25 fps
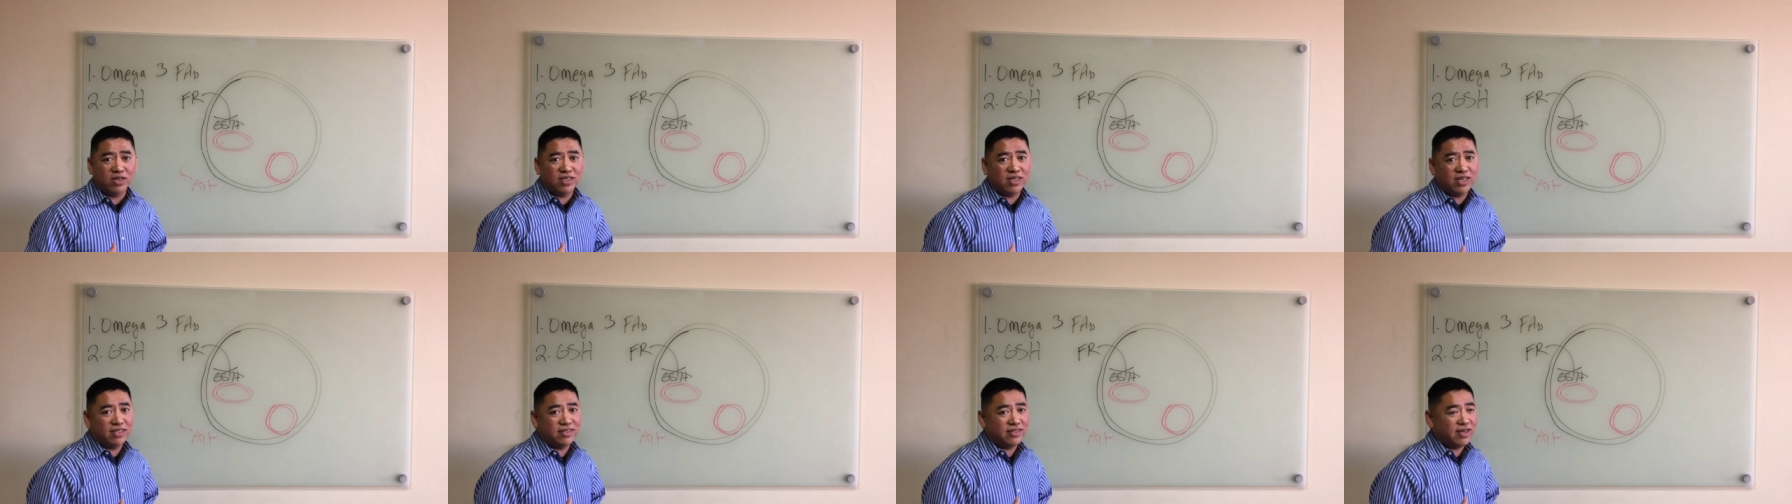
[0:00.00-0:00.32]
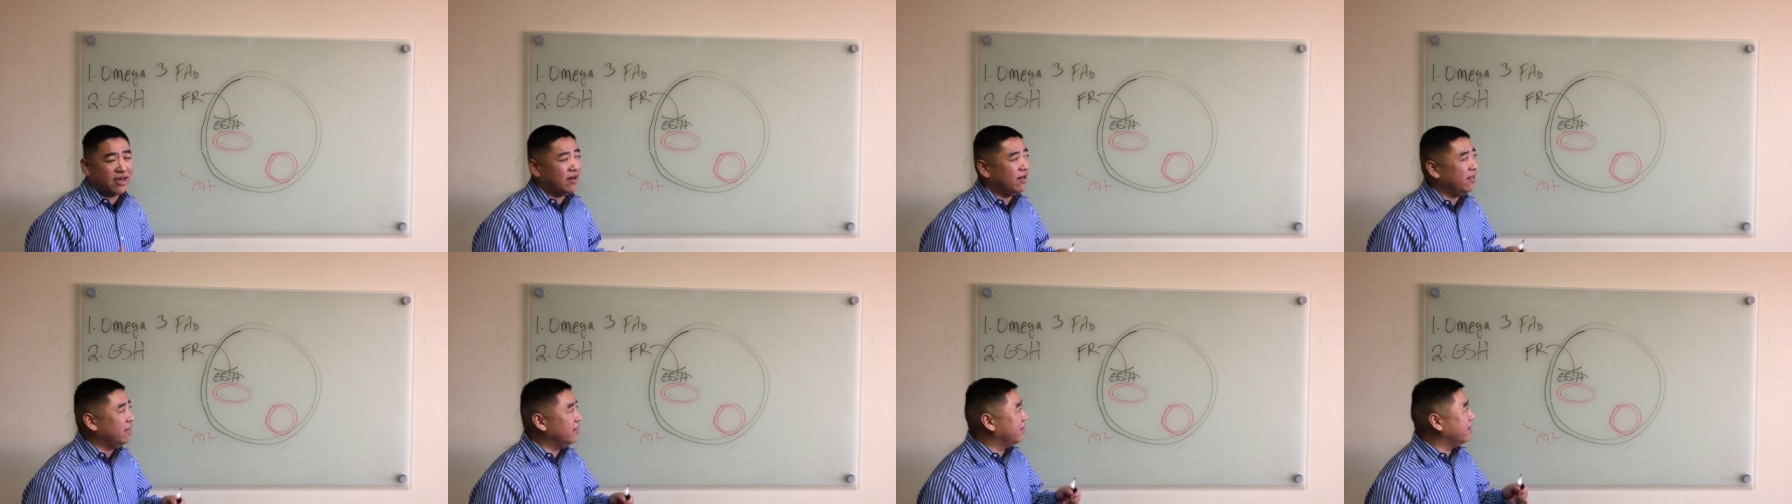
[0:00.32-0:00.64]

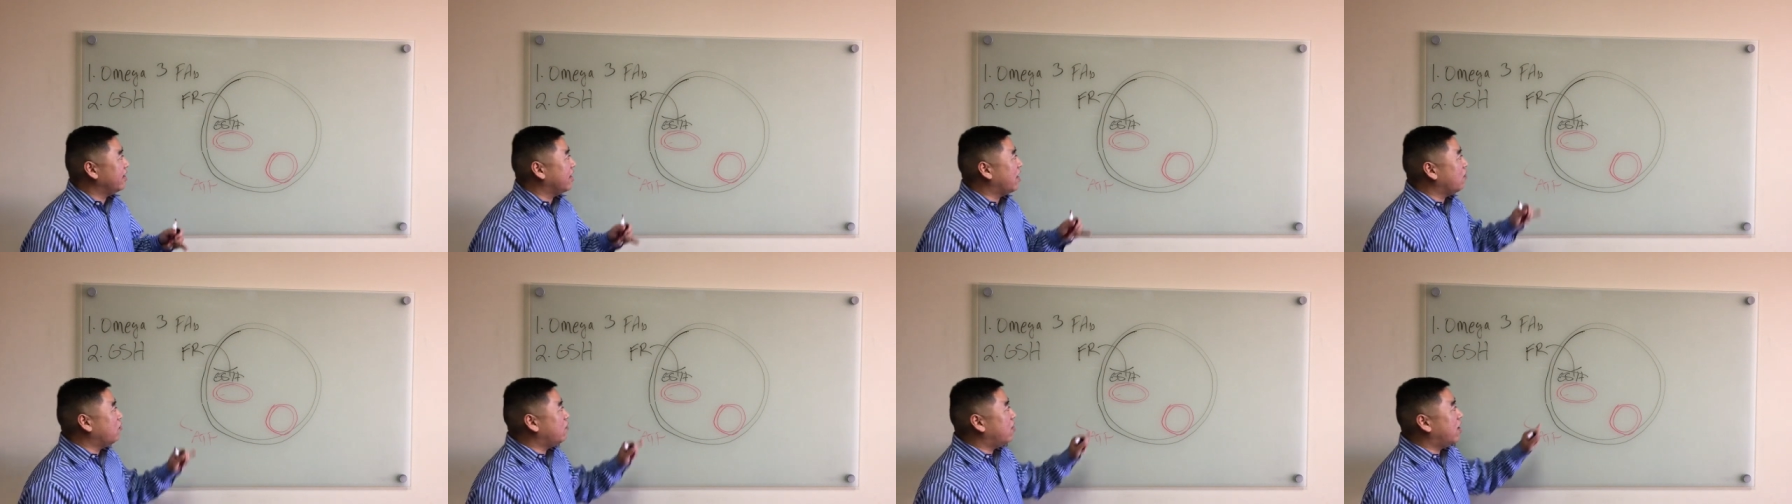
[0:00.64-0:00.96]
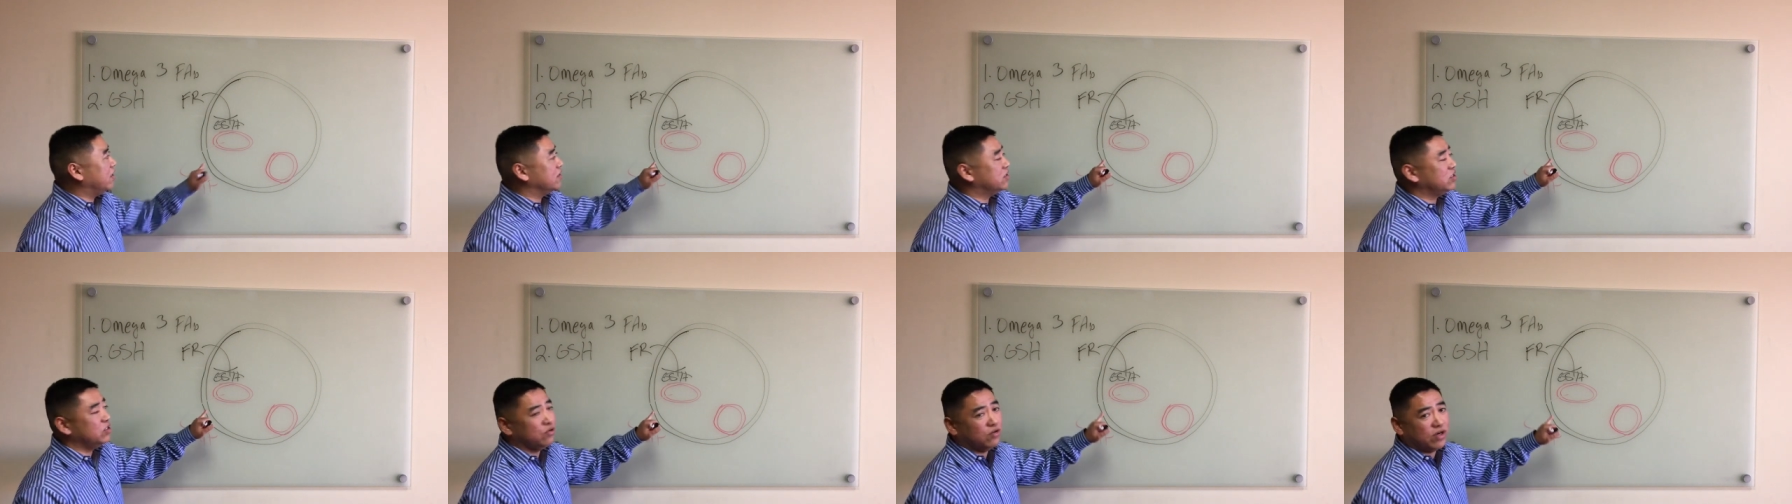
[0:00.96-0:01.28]
detail than I
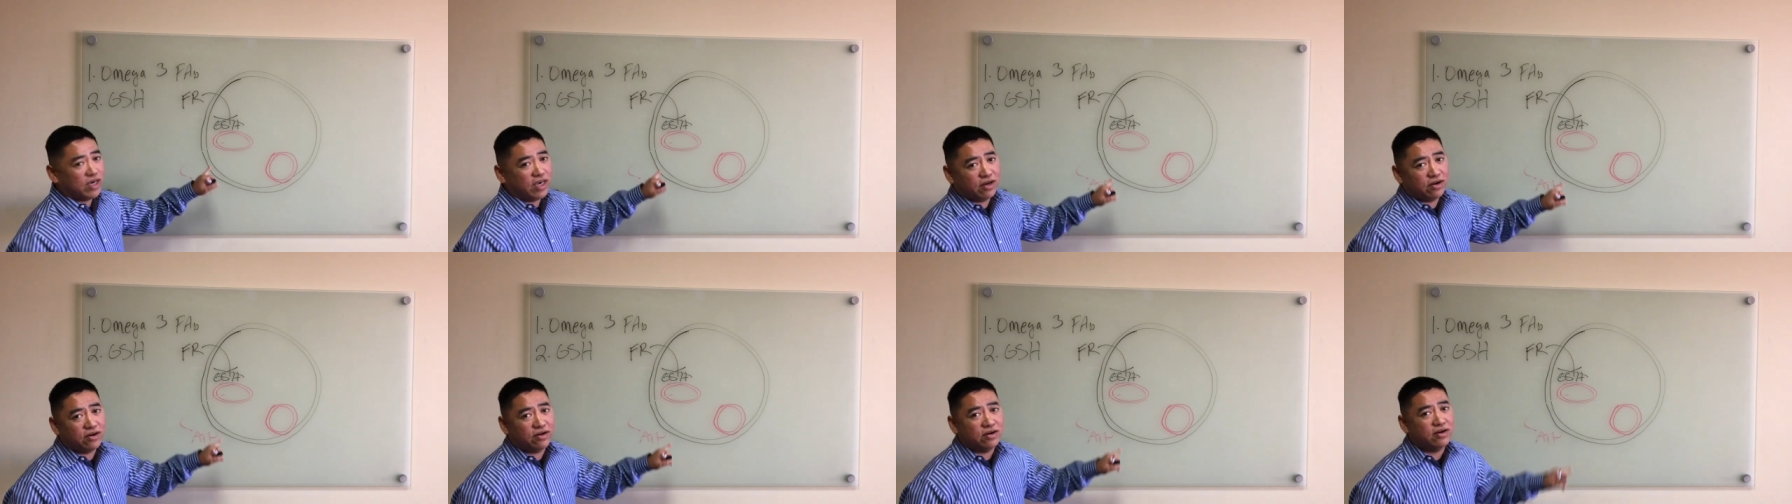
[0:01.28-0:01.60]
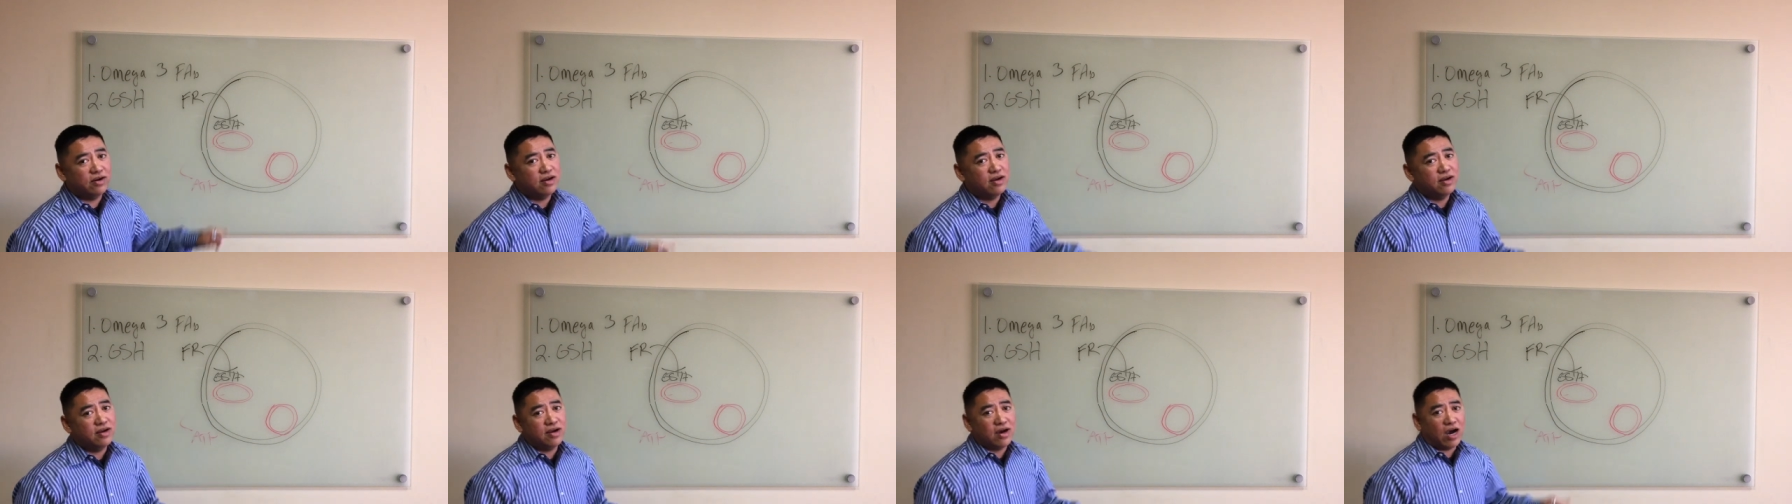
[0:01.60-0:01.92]
want to here.